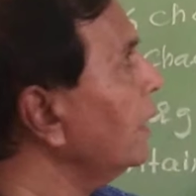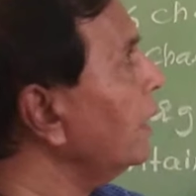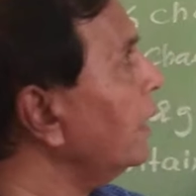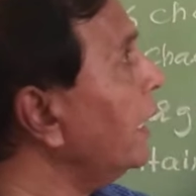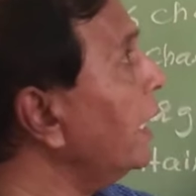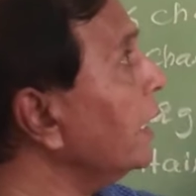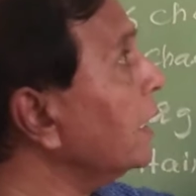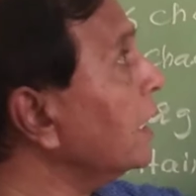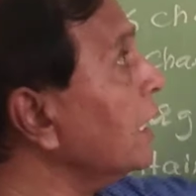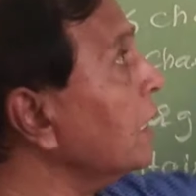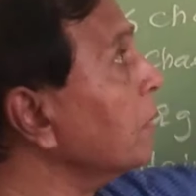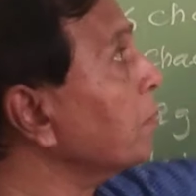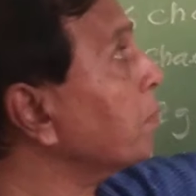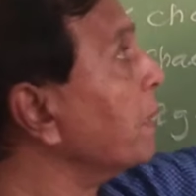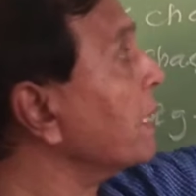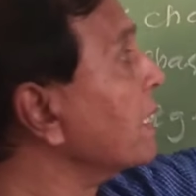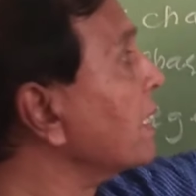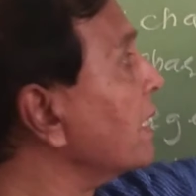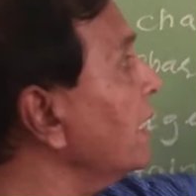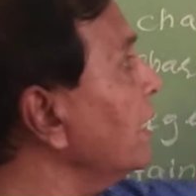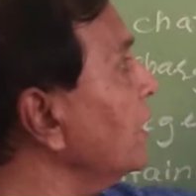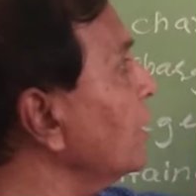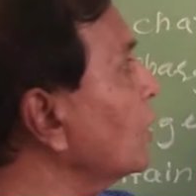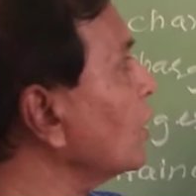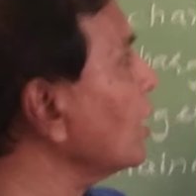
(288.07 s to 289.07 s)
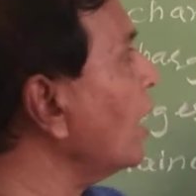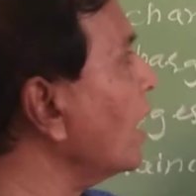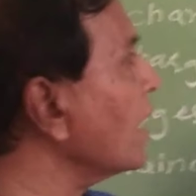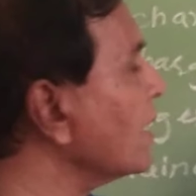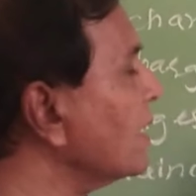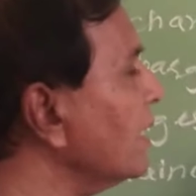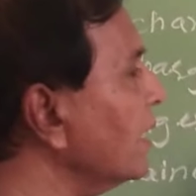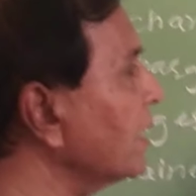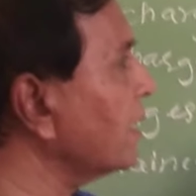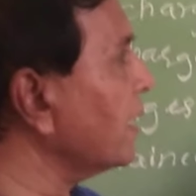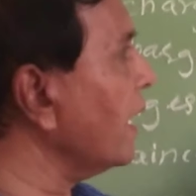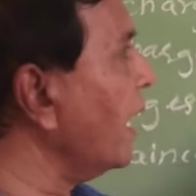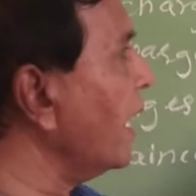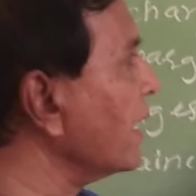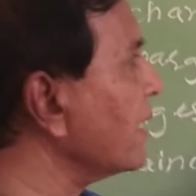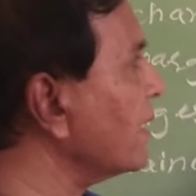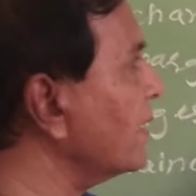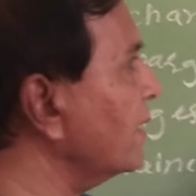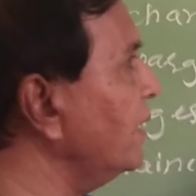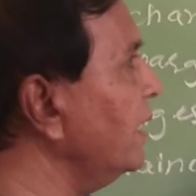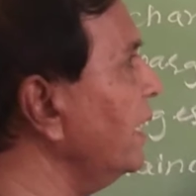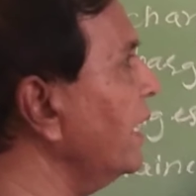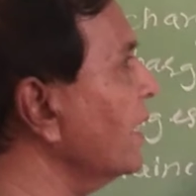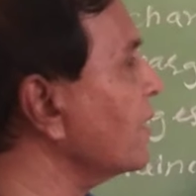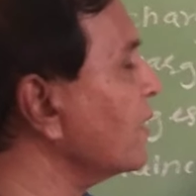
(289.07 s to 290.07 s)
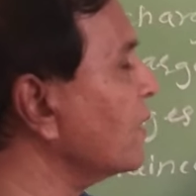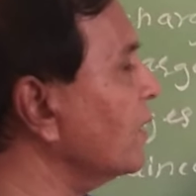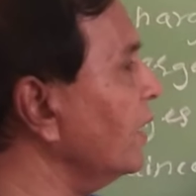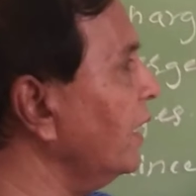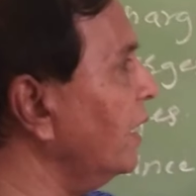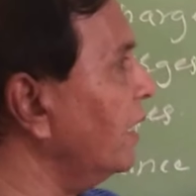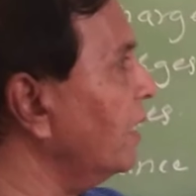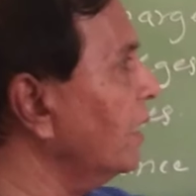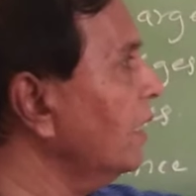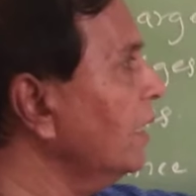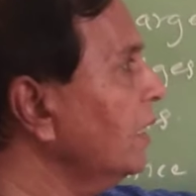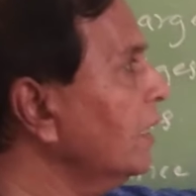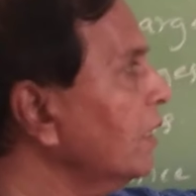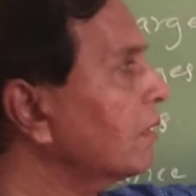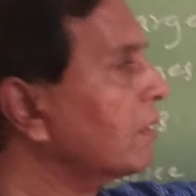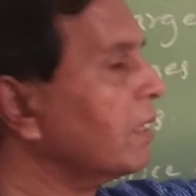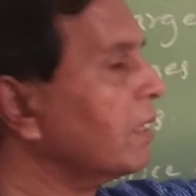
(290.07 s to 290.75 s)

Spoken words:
18% charge the tax GST,